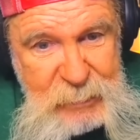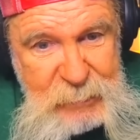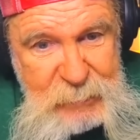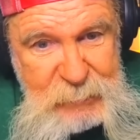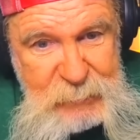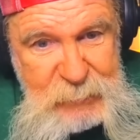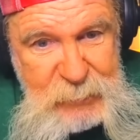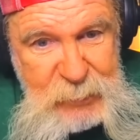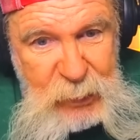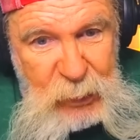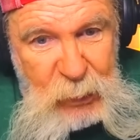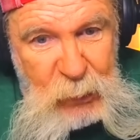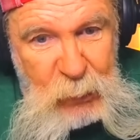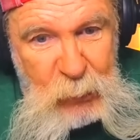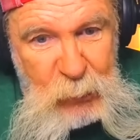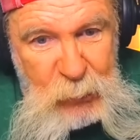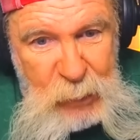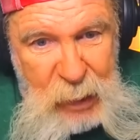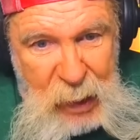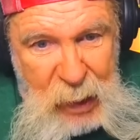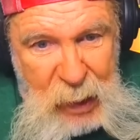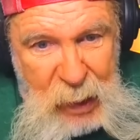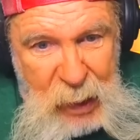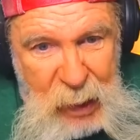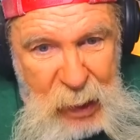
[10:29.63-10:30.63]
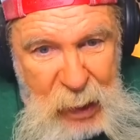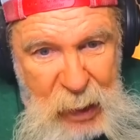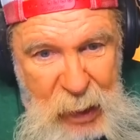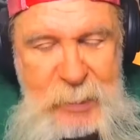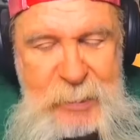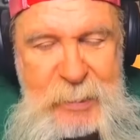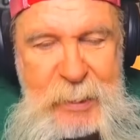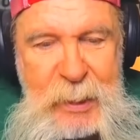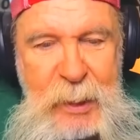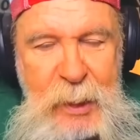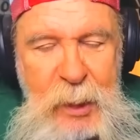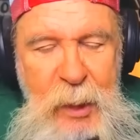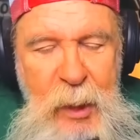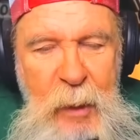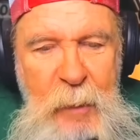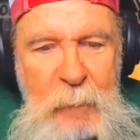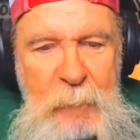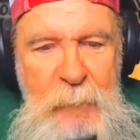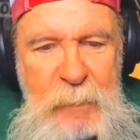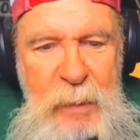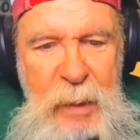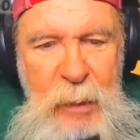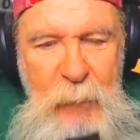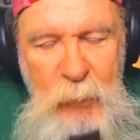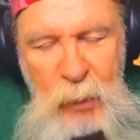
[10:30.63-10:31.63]
So I rested up
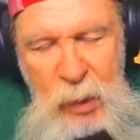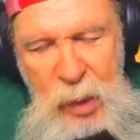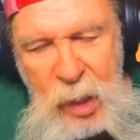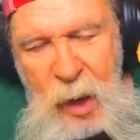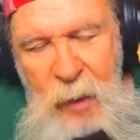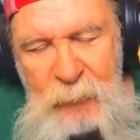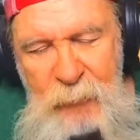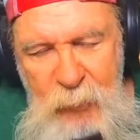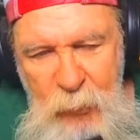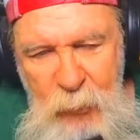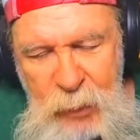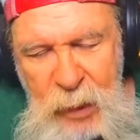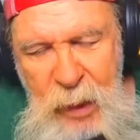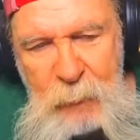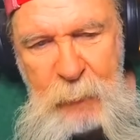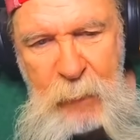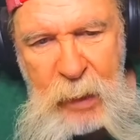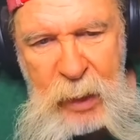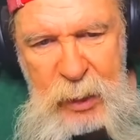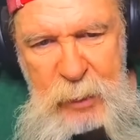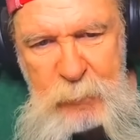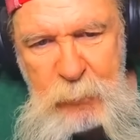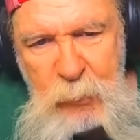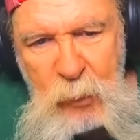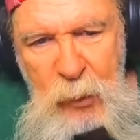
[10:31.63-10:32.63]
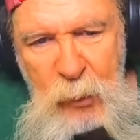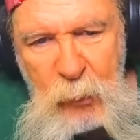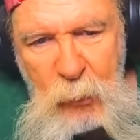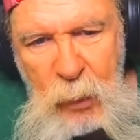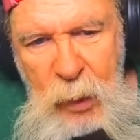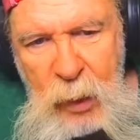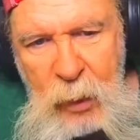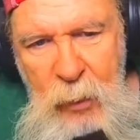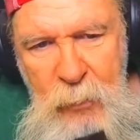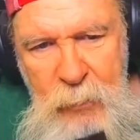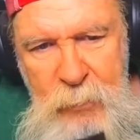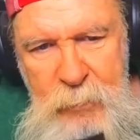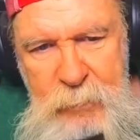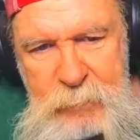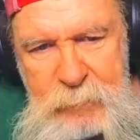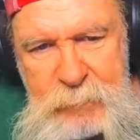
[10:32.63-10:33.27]
and we got through that match pretty well.